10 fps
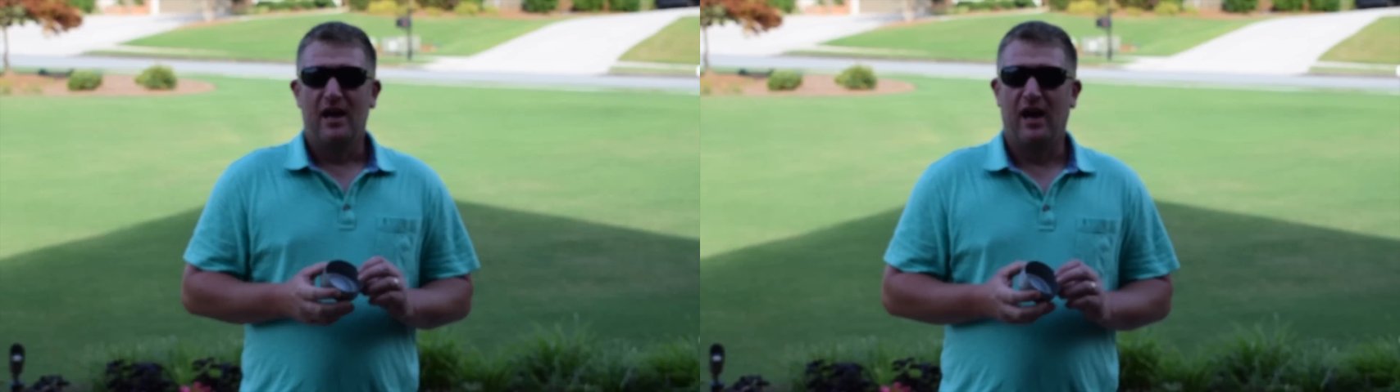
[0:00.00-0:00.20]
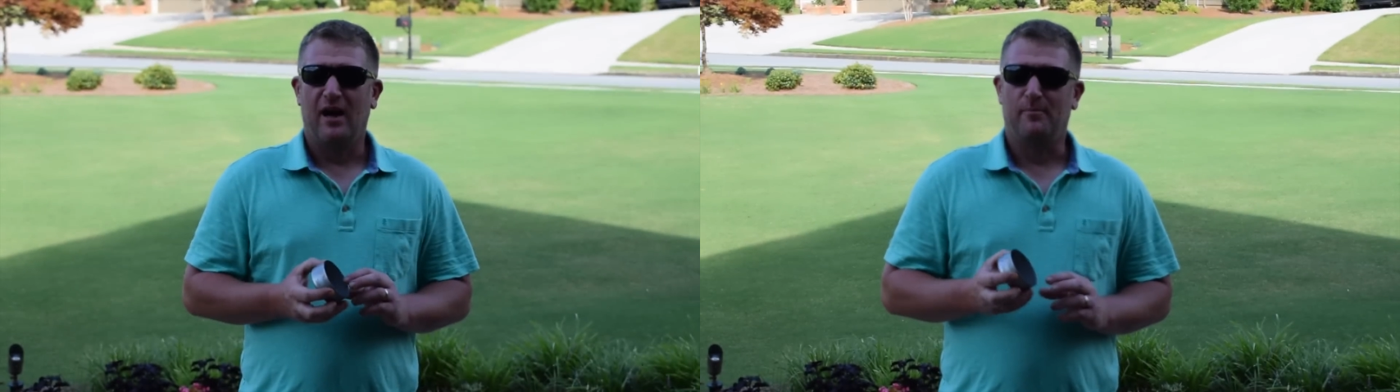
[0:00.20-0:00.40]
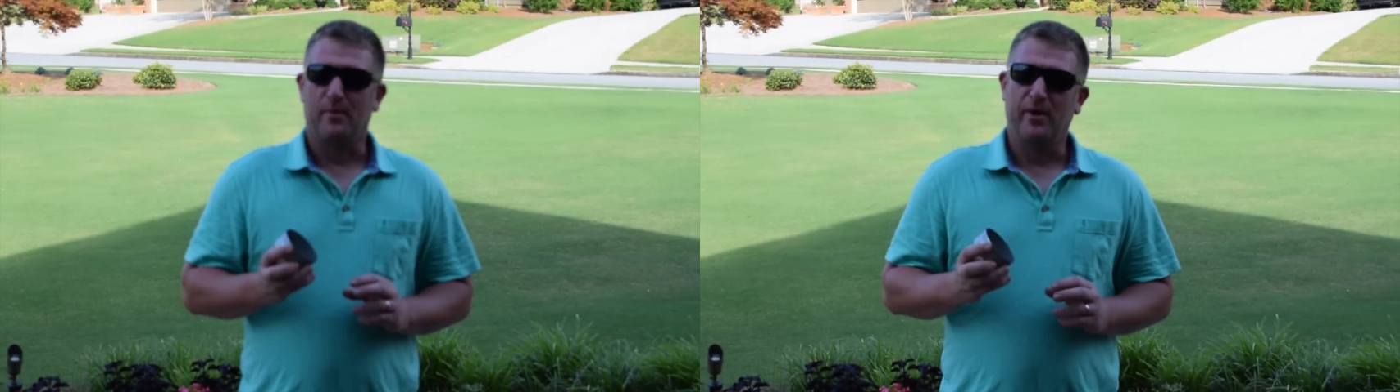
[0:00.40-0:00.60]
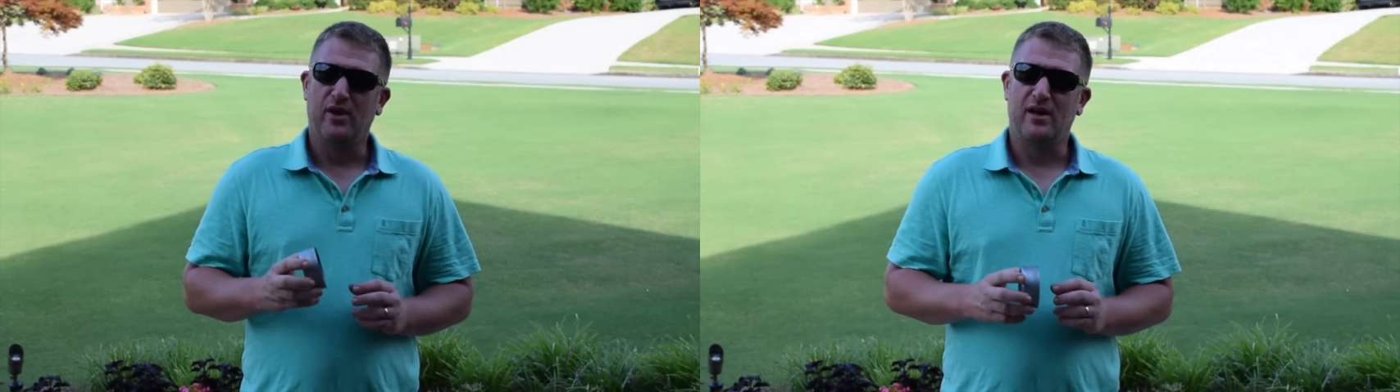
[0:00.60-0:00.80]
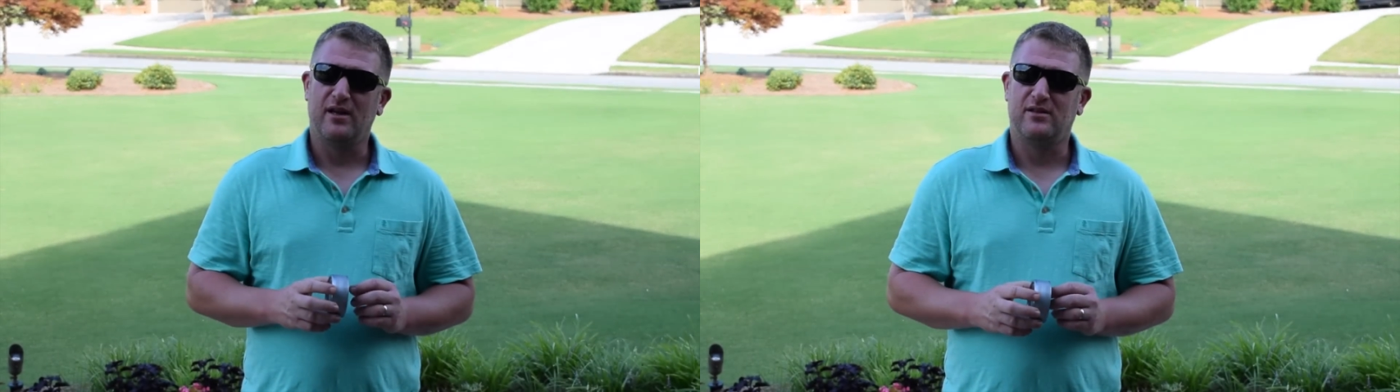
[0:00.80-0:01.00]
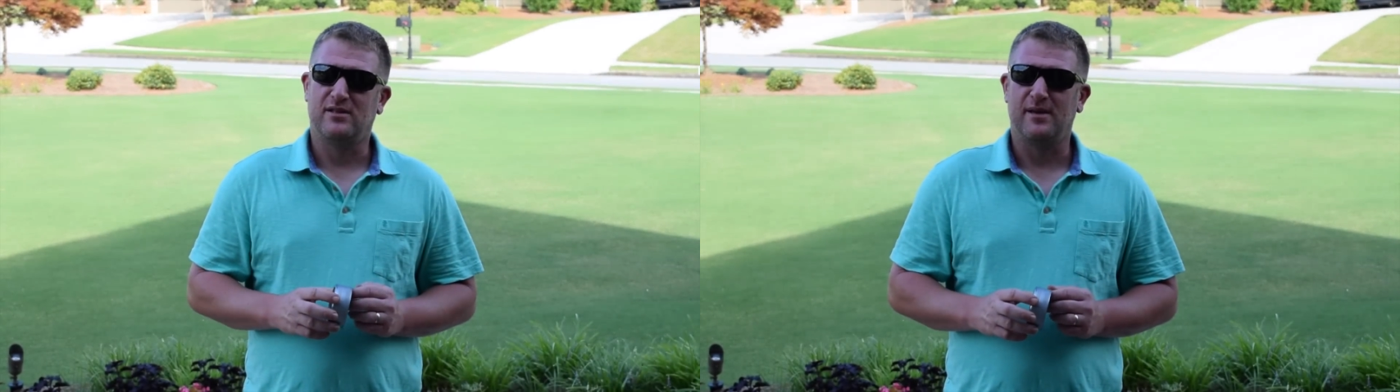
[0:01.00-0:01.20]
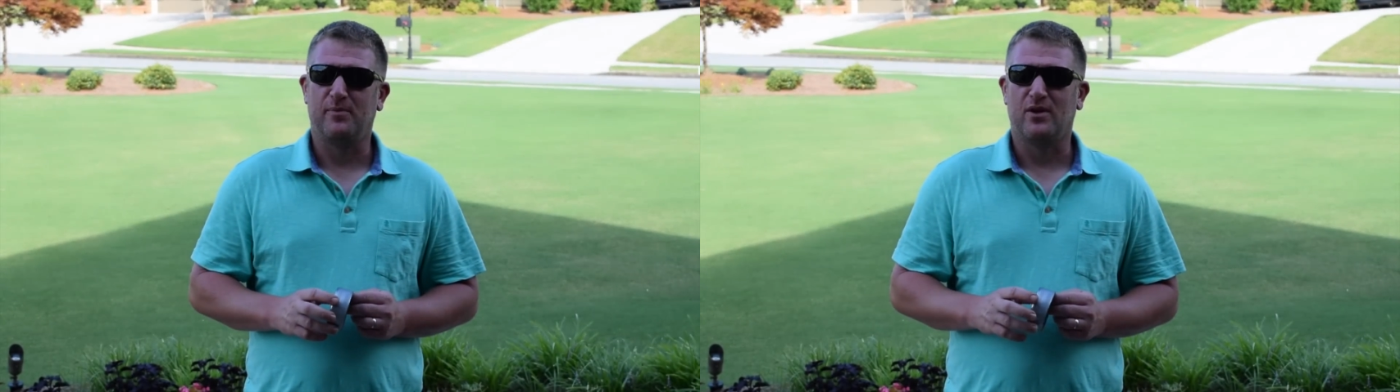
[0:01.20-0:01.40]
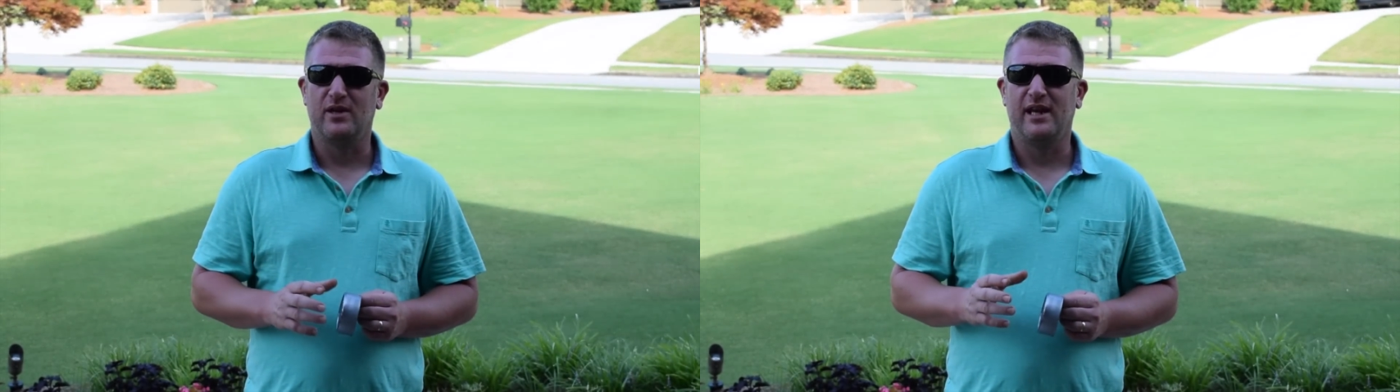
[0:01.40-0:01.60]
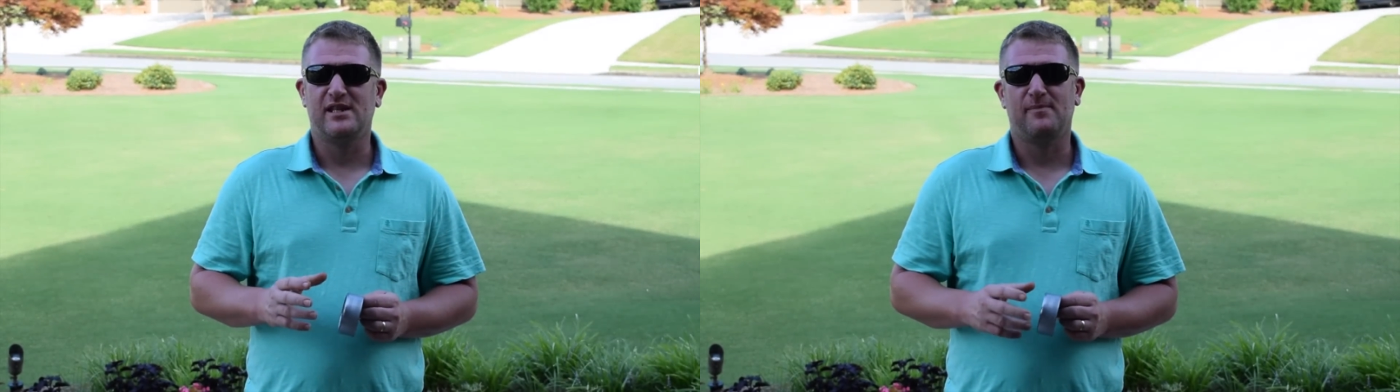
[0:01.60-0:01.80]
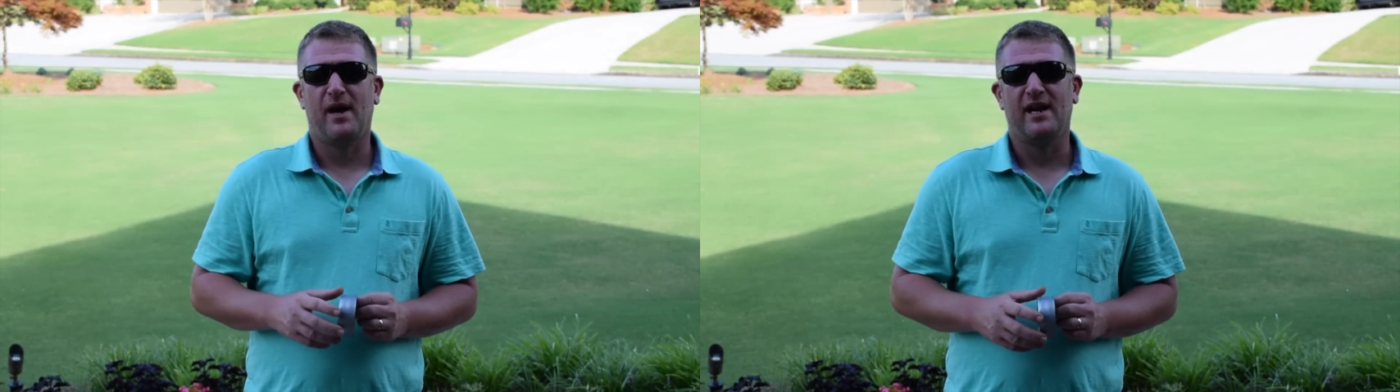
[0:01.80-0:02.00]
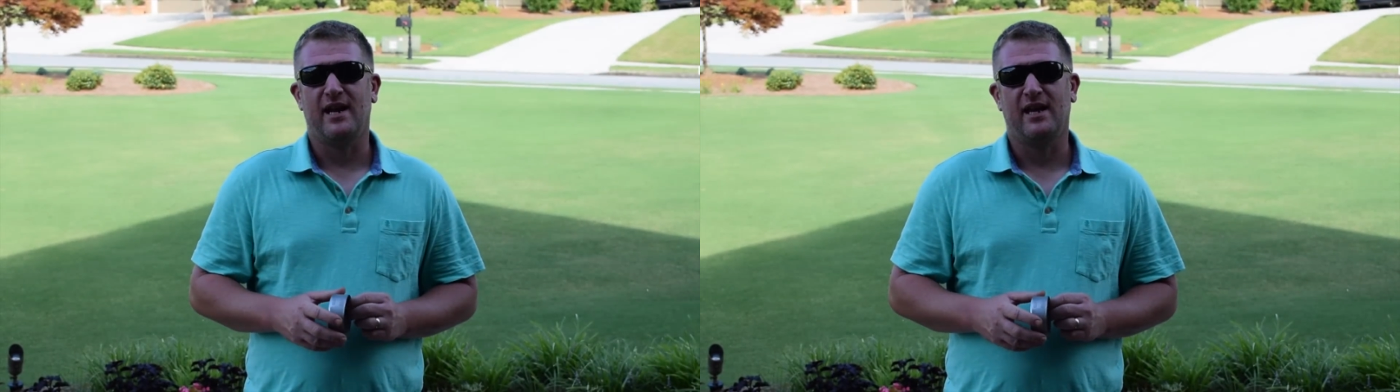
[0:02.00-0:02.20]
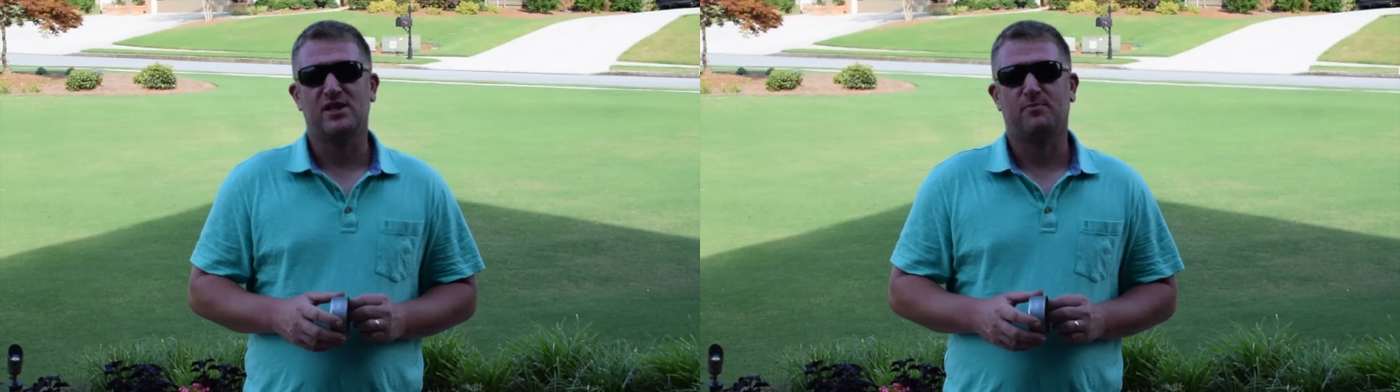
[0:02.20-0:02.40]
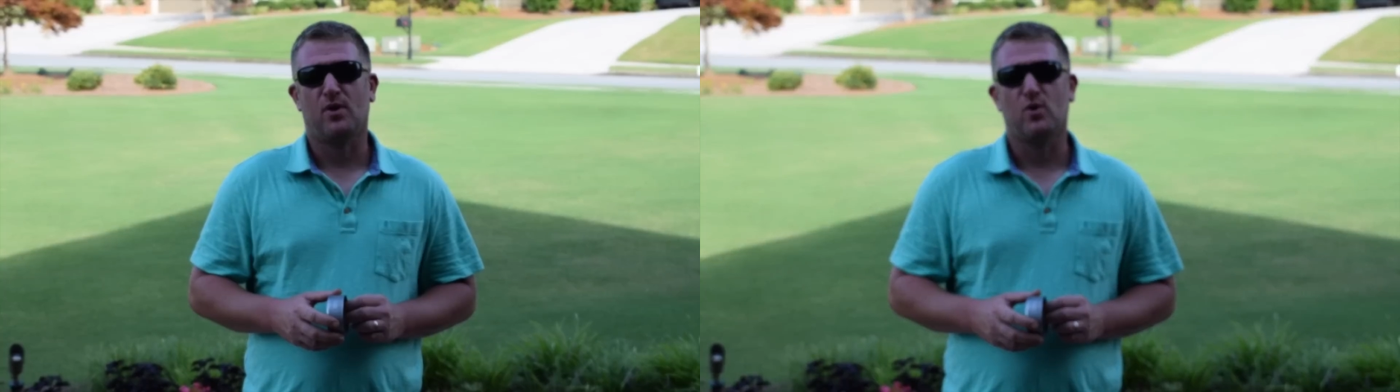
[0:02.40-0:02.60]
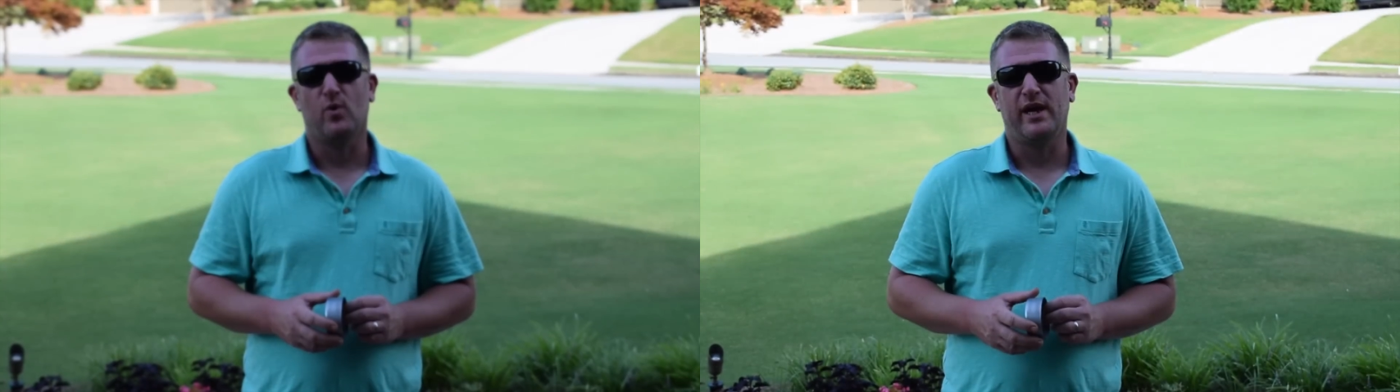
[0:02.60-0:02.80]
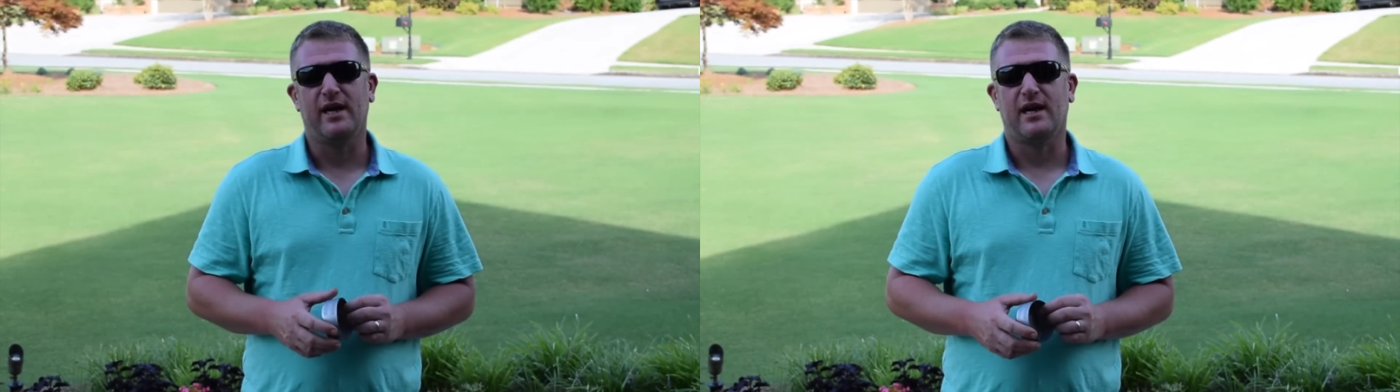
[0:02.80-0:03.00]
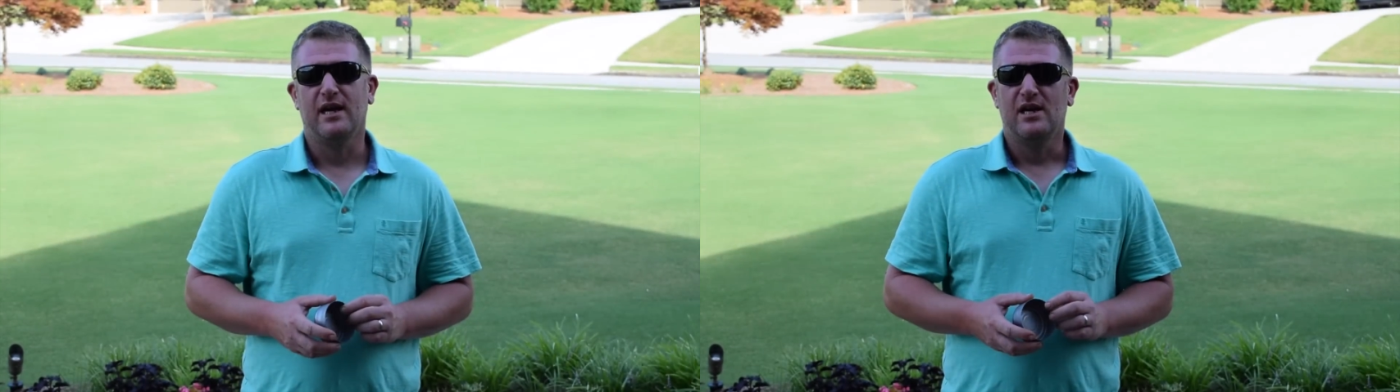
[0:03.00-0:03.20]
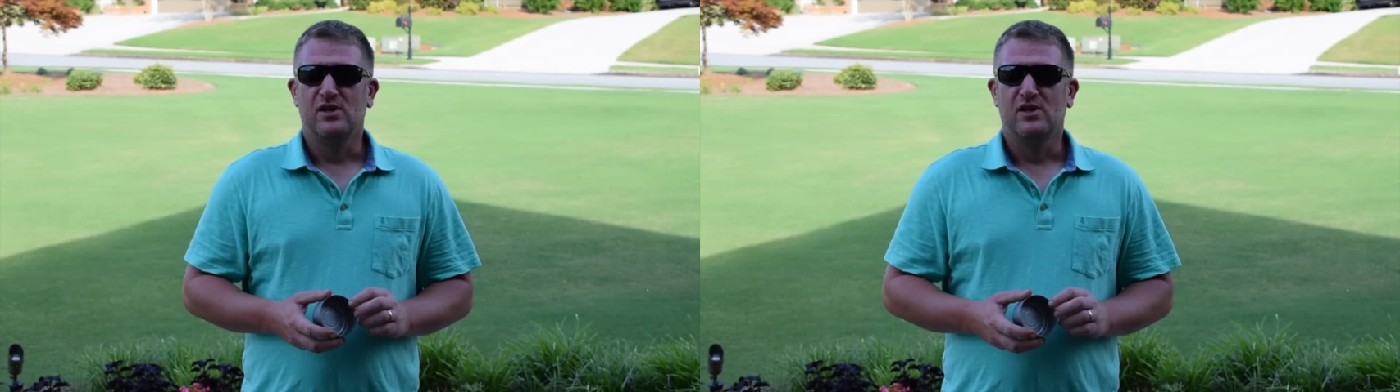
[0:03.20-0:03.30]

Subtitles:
Bermuda typically needs about 1 inch per week.